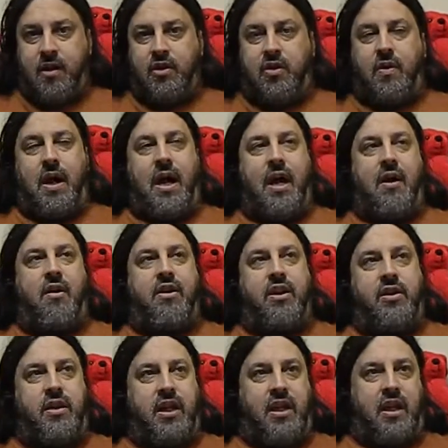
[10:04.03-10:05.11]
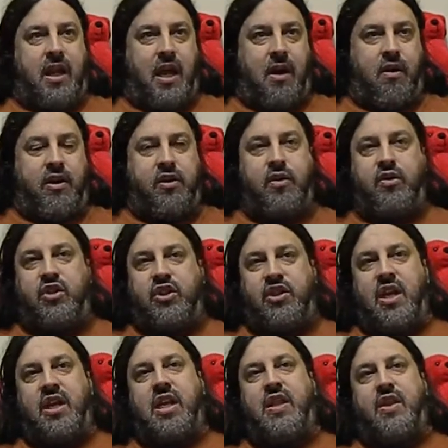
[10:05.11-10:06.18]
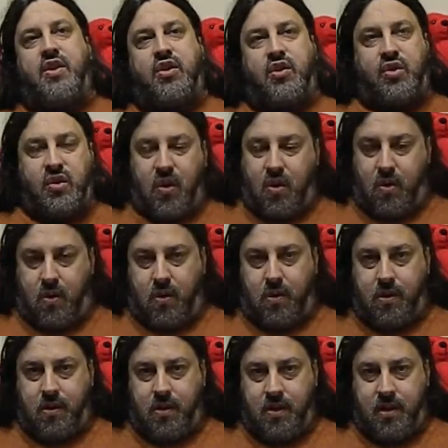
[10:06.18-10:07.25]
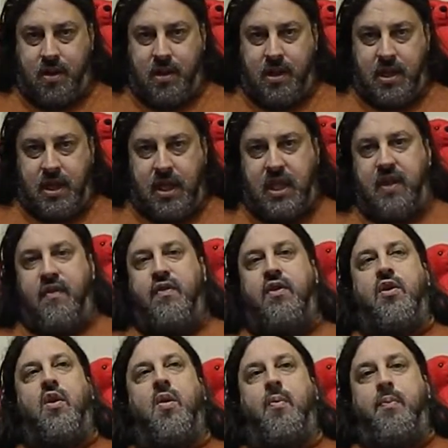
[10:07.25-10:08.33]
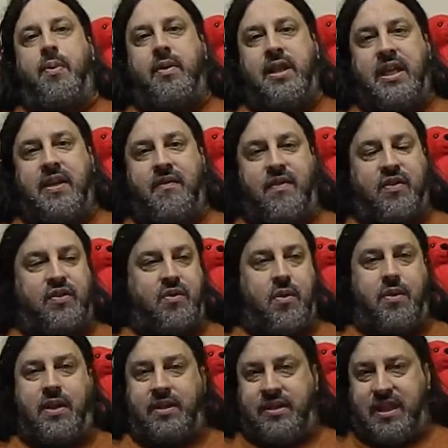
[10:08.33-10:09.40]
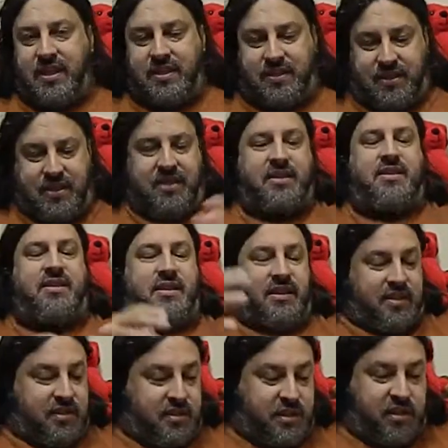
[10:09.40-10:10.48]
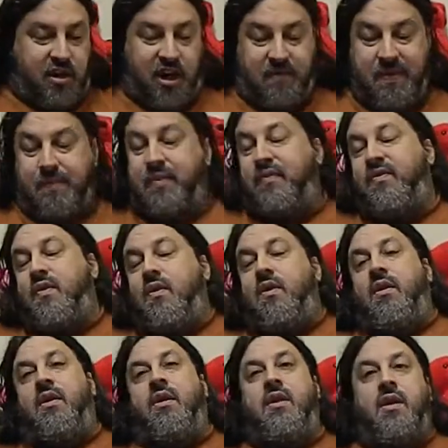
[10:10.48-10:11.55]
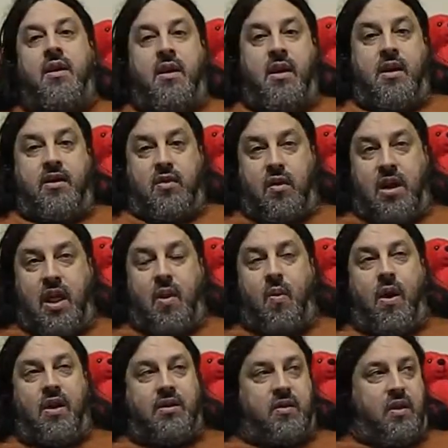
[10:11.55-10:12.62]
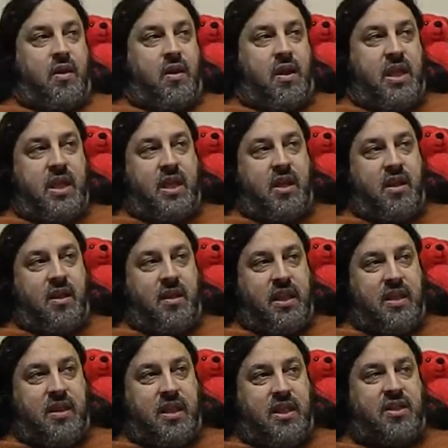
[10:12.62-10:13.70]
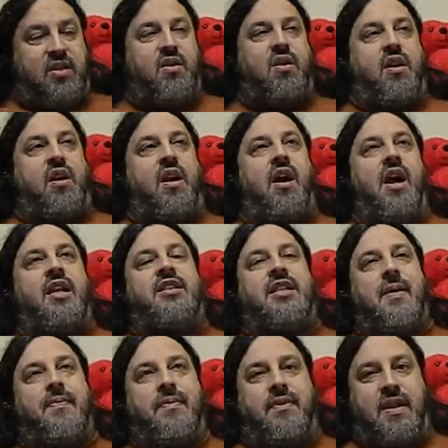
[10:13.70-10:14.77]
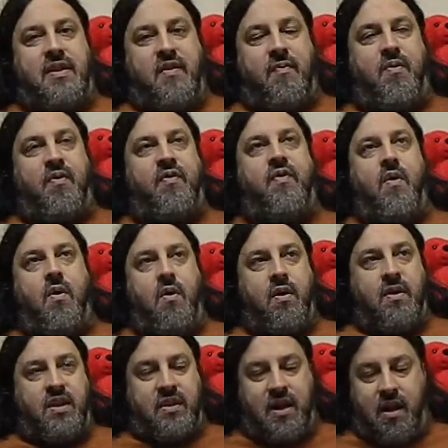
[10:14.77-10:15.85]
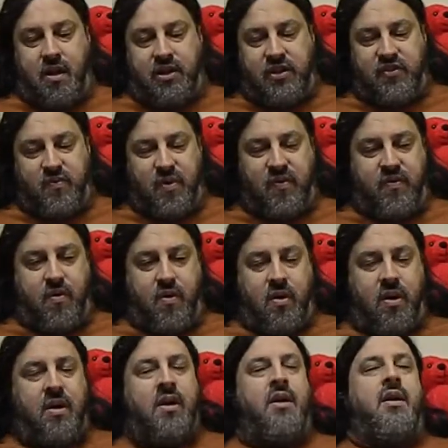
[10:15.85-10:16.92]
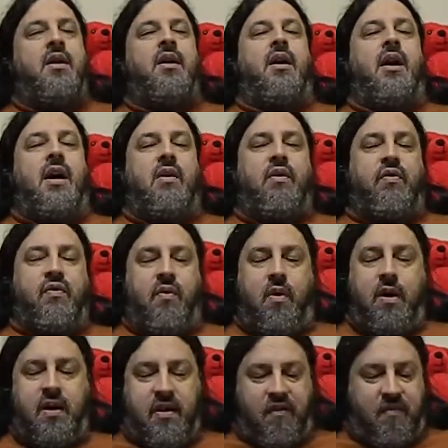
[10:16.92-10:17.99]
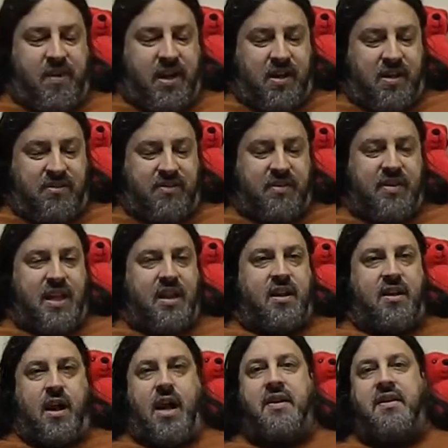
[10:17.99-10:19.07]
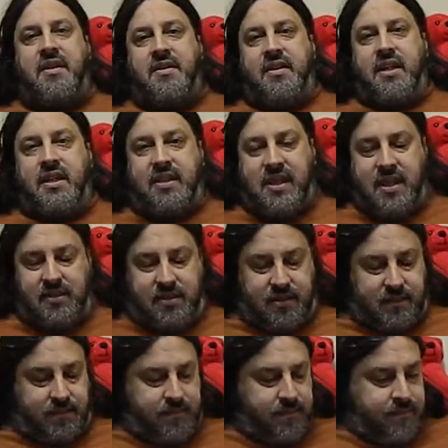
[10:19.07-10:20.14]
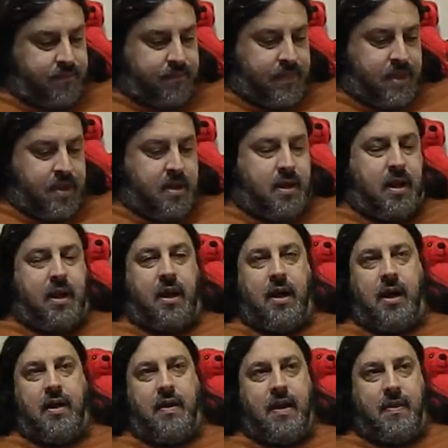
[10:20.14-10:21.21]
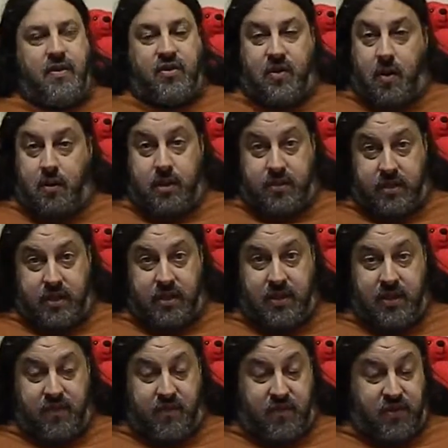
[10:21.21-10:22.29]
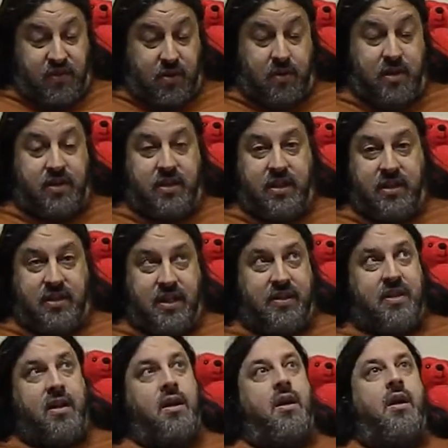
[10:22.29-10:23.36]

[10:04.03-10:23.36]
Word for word: So how can, how can you study the soul if you don't believe the soul exists? This is, this is the argument put forward. So in other words, the, this concept that they've put forward, the psychologists put forward uh, with Freud and everybody else, that God doesn't exist. Uh, and the soul doesn't, therefore the soul doesn't exist.